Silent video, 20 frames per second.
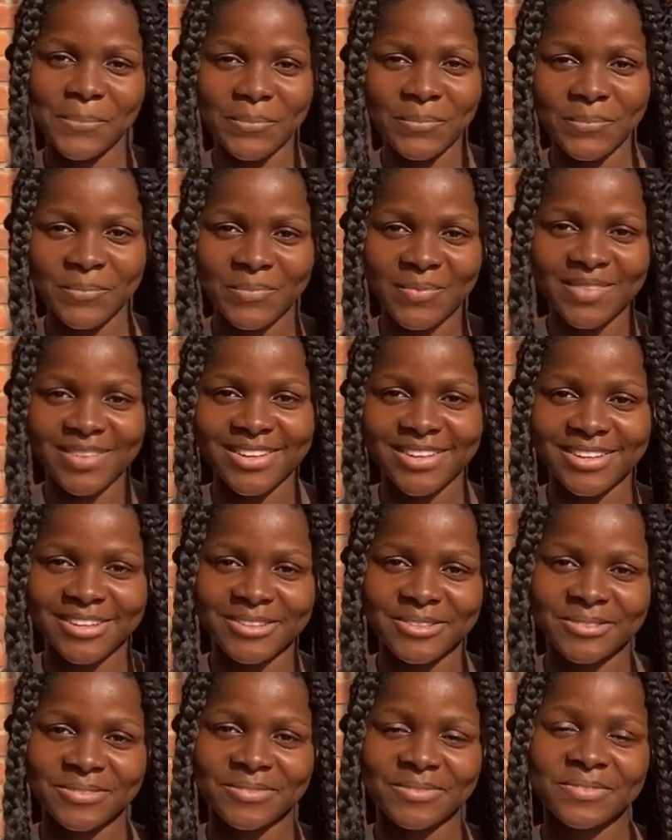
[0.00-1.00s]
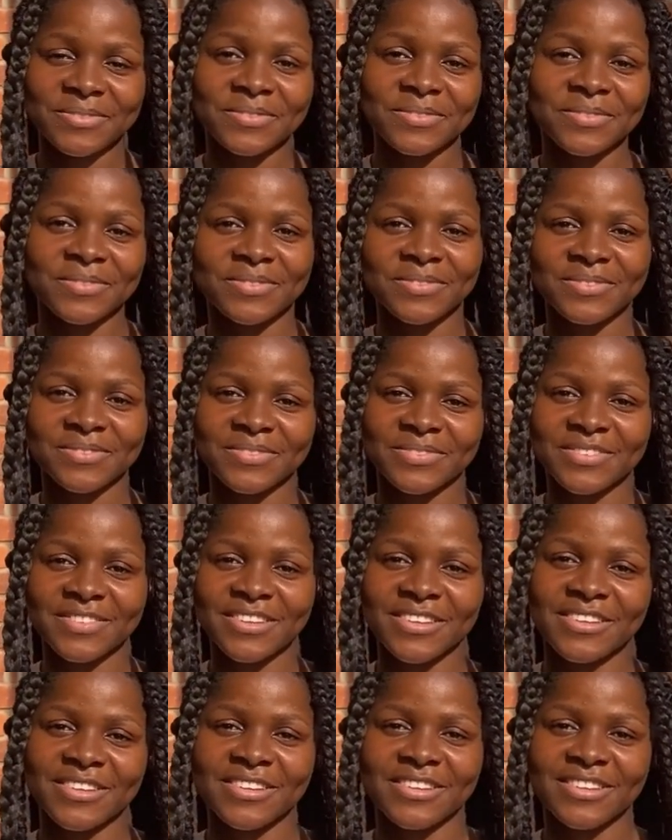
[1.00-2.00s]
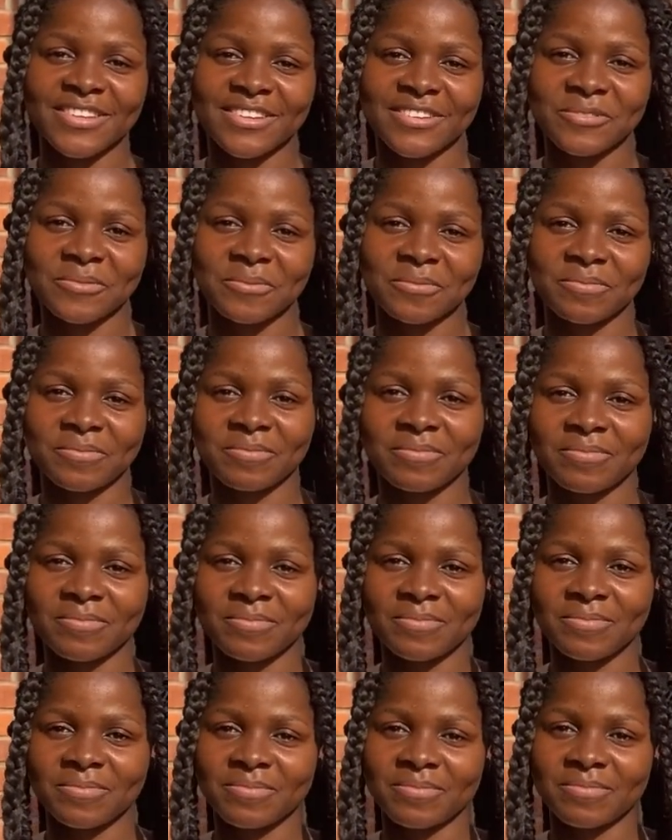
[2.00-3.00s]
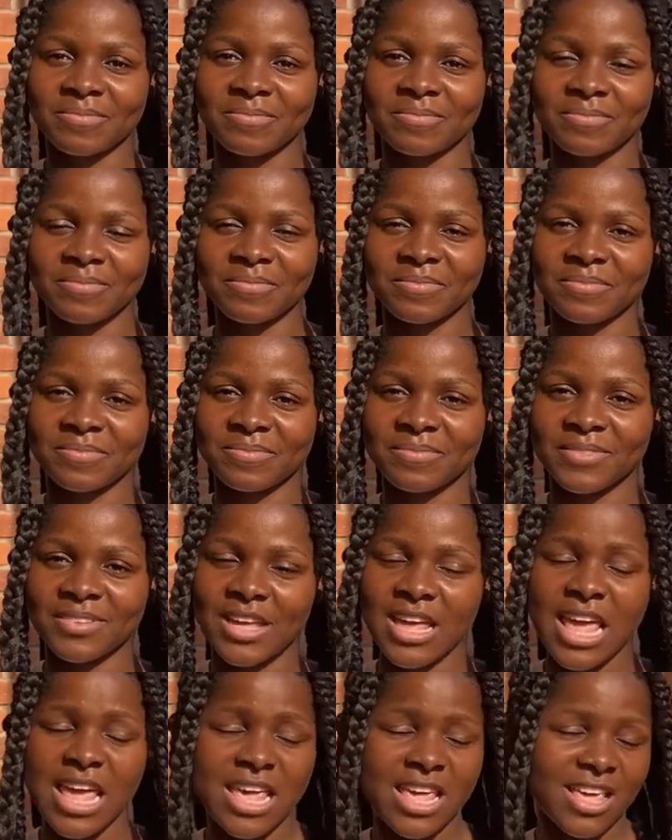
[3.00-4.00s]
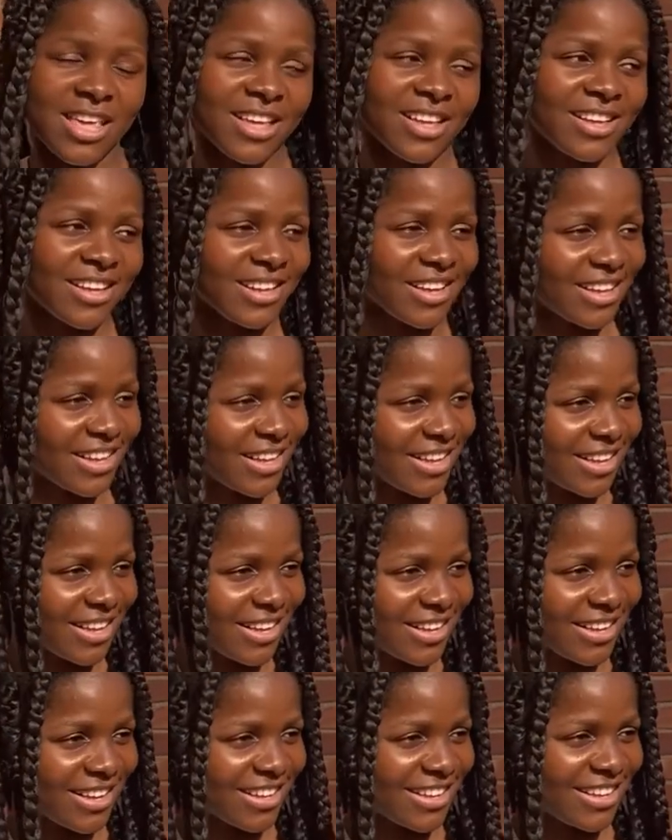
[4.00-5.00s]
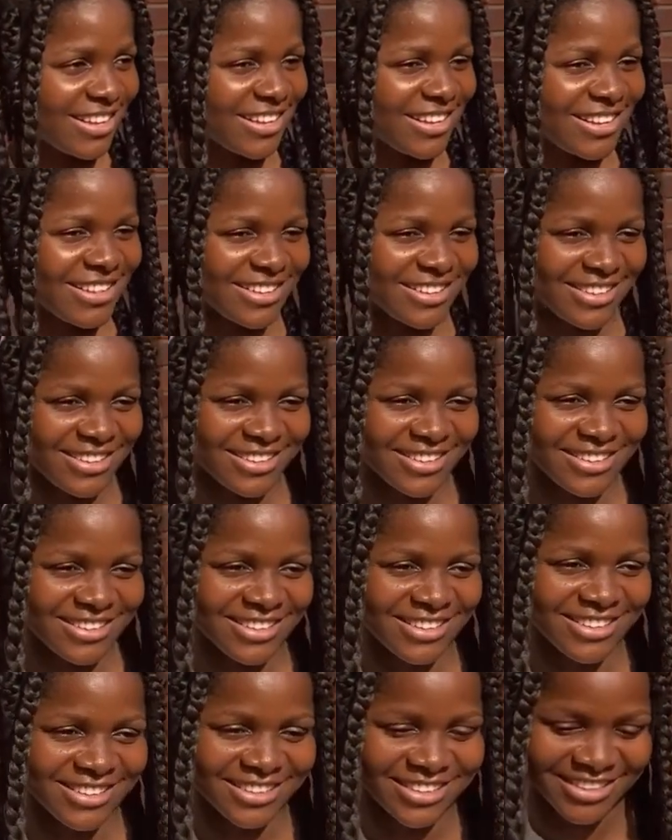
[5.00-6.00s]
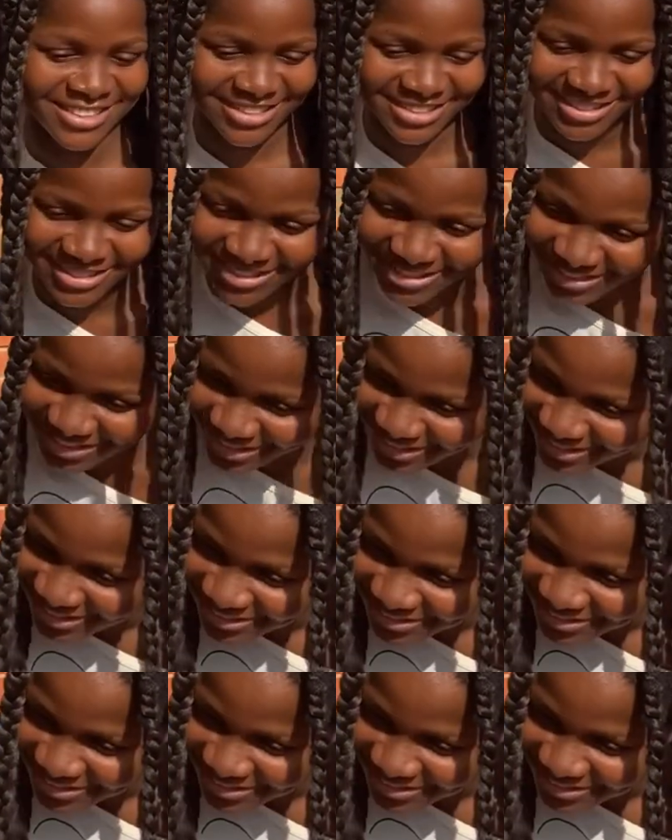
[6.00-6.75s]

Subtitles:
No words are spoken by the person on screen.